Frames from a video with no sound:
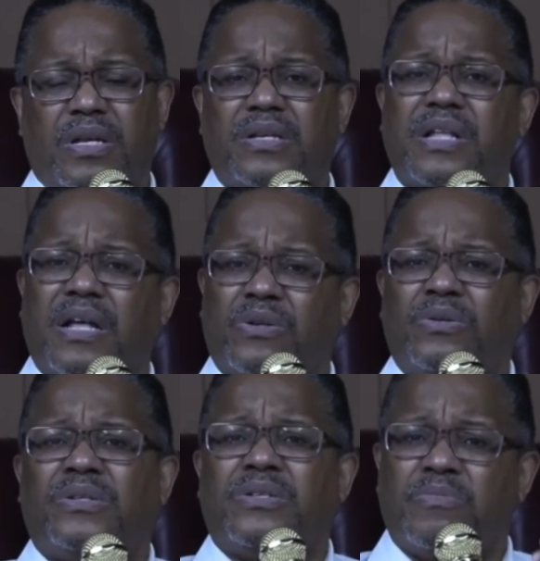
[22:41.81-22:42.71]
There's not
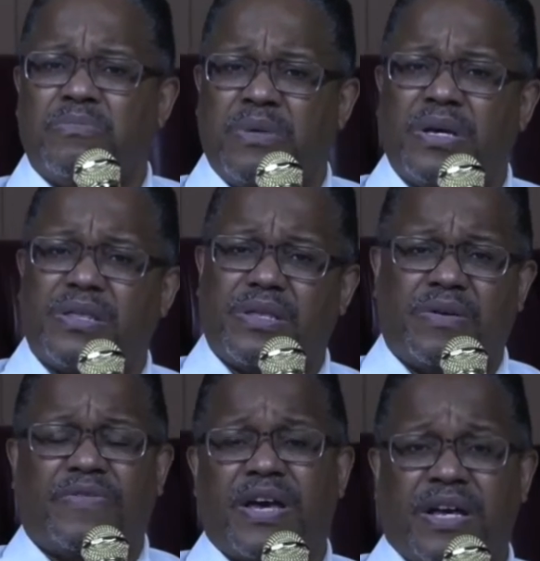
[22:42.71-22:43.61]
only is a myth
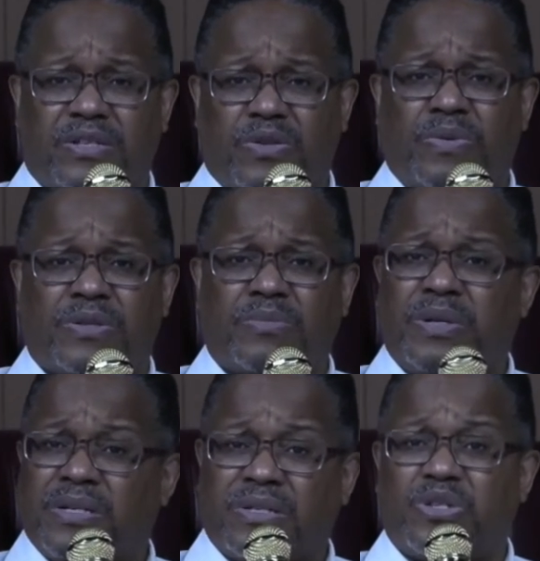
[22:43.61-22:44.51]
of
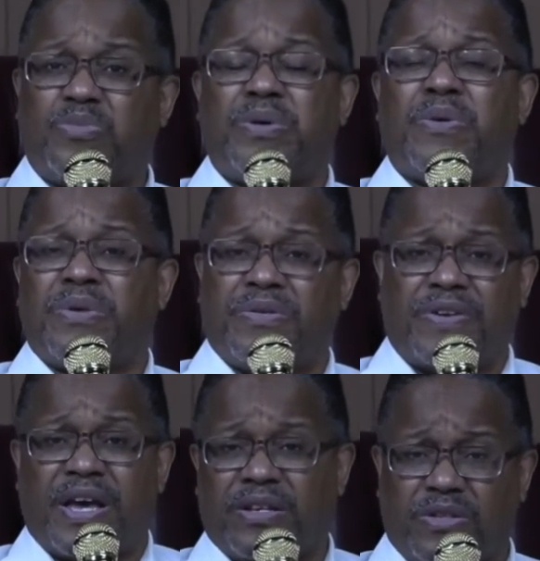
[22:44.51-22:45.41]
gangsterism, there's a spirit
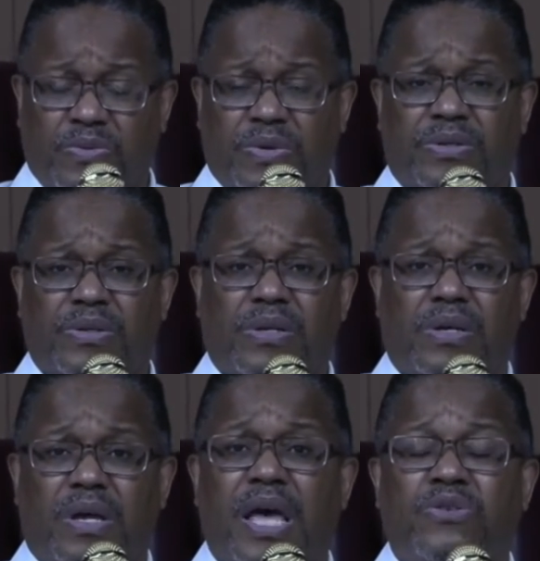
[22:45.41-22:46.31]
of gangsterism.
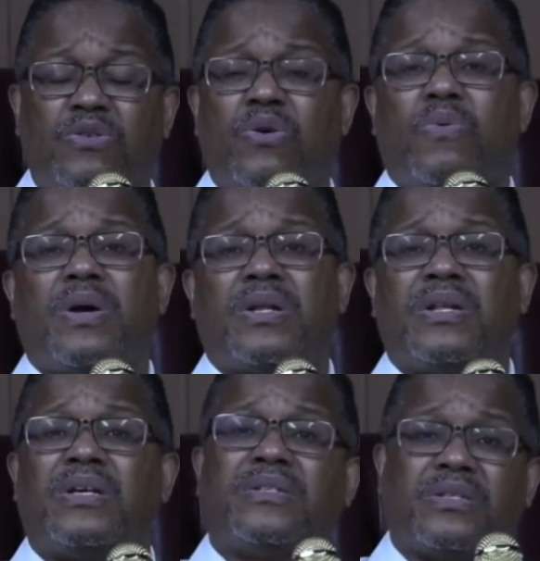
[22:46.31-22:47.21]
And you know what
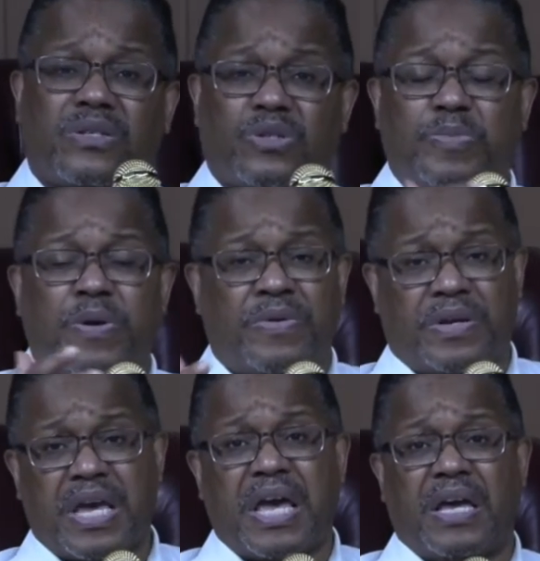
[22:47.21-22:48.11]
it is? It's the
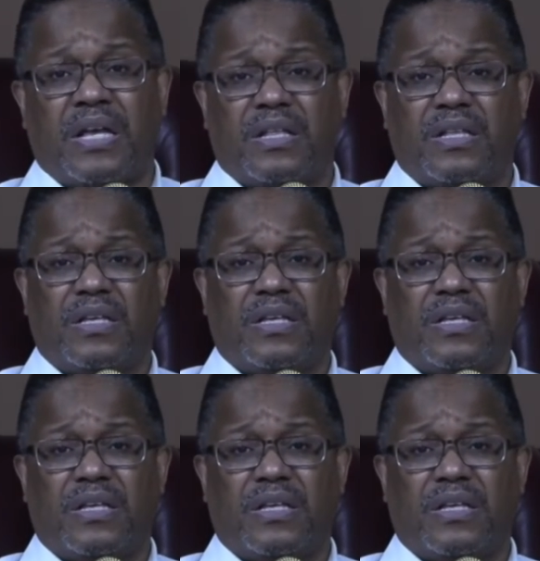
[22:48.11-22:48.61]
spirit of Cain.